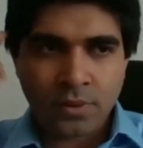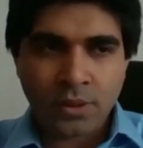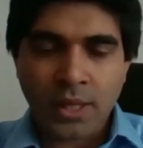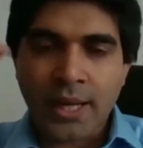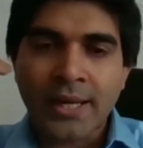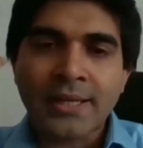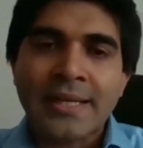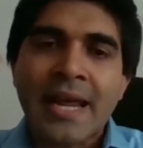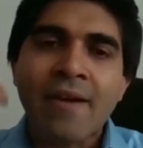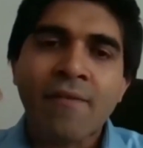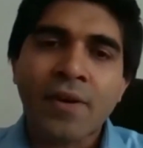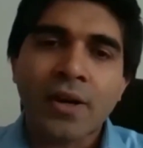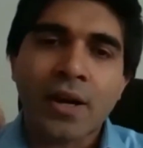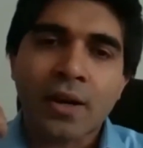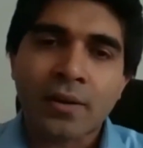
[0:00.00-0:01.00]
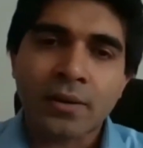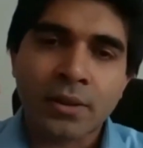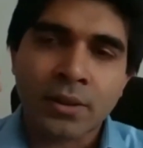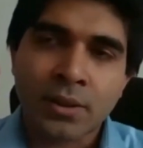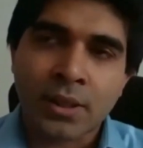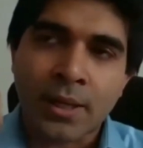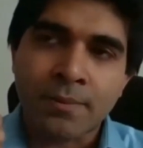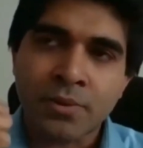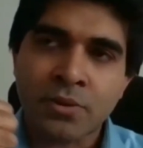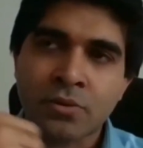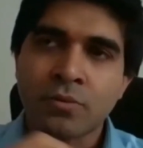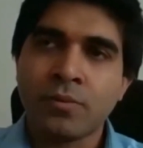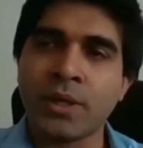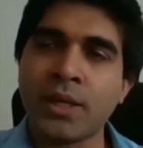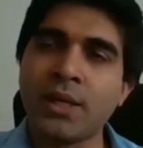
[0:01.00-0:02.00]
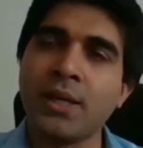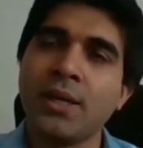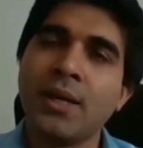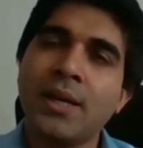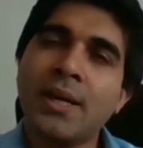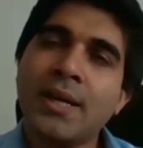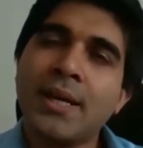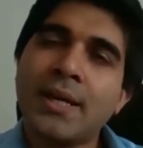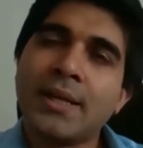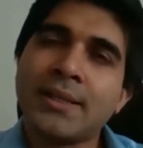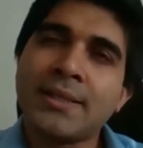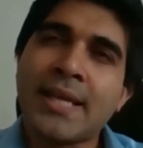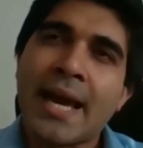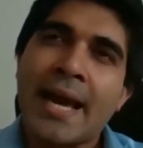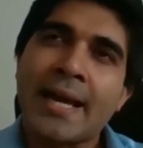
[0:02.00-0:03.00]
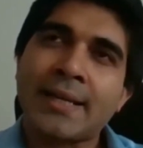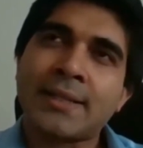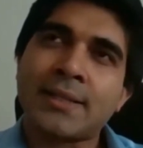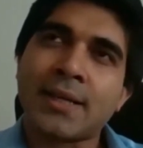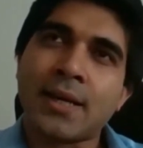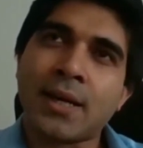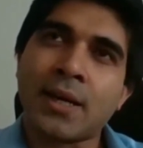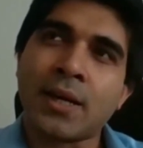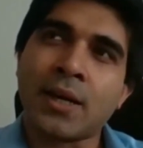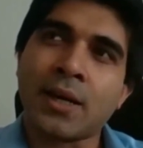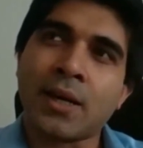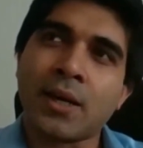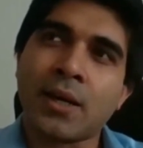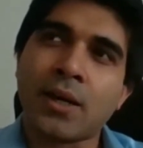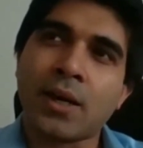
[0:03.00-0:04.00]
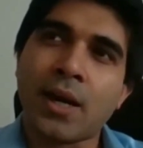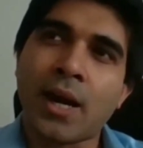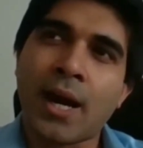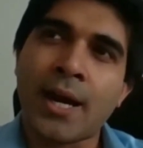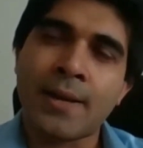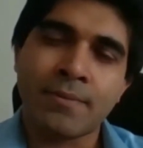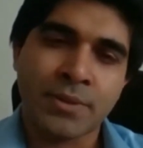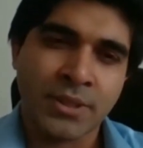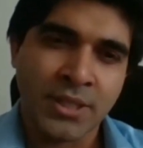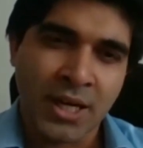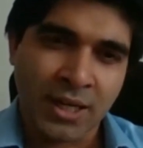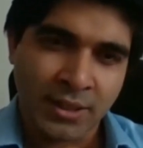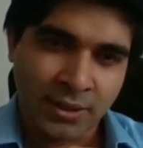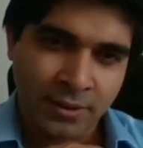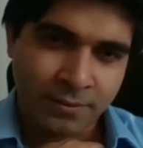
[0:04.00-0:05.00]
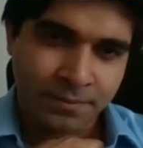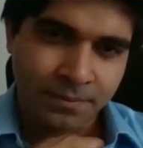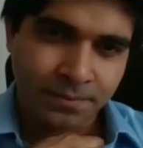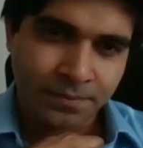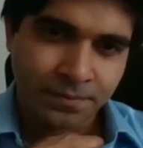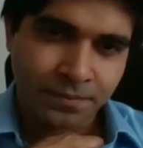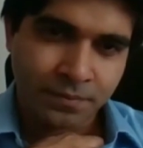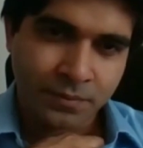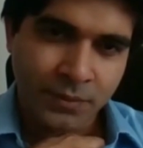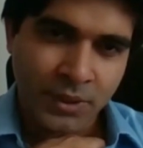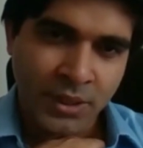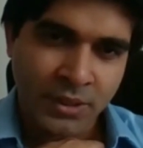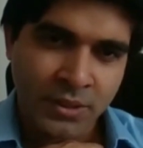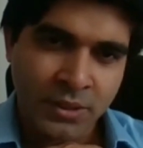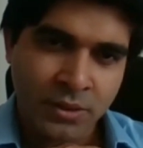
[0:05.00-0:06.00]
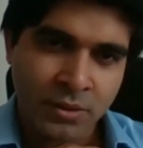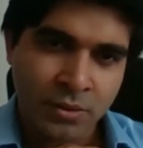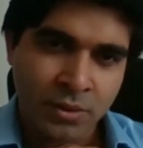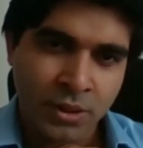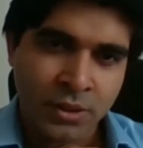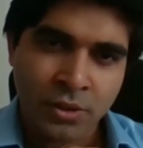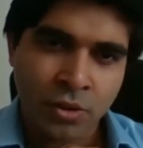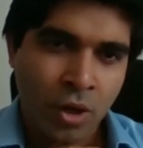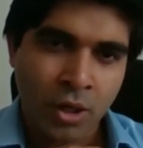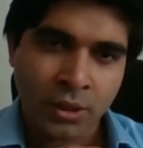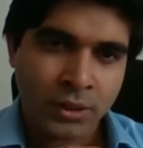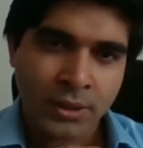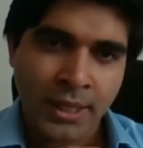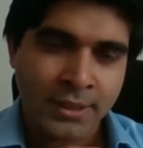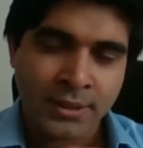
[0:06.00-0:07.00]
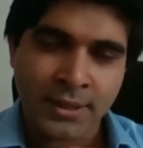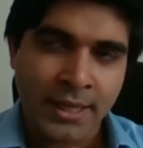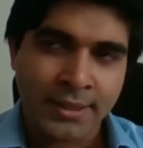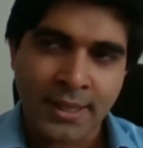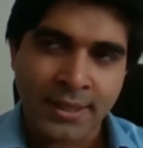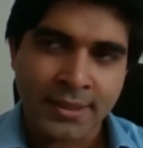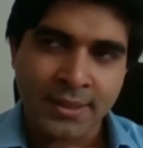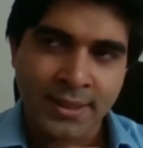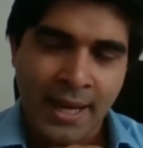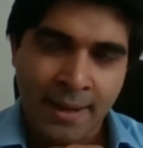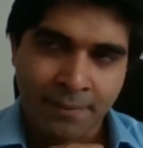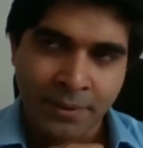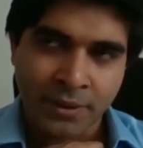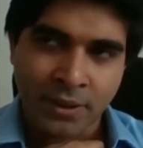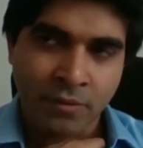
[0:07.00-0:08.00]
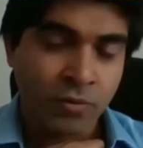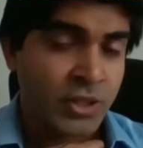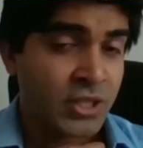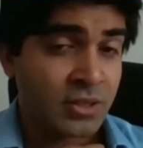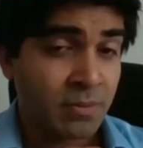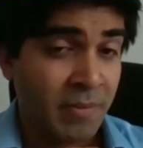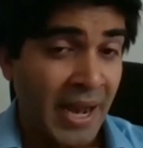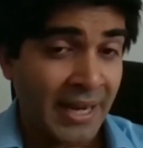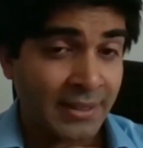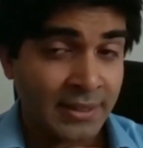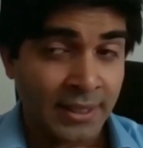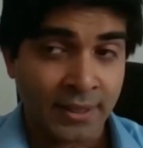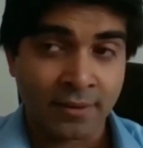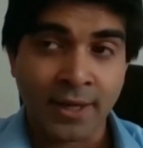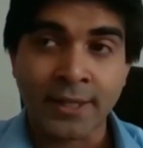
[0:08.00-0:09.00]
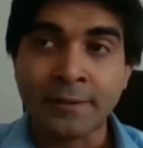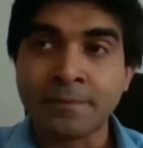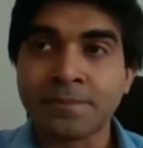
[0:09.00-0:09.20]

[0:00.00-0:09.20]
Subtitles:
It never comes to me that I'm done. It's not that doesn't happen, which is a bad thing, right?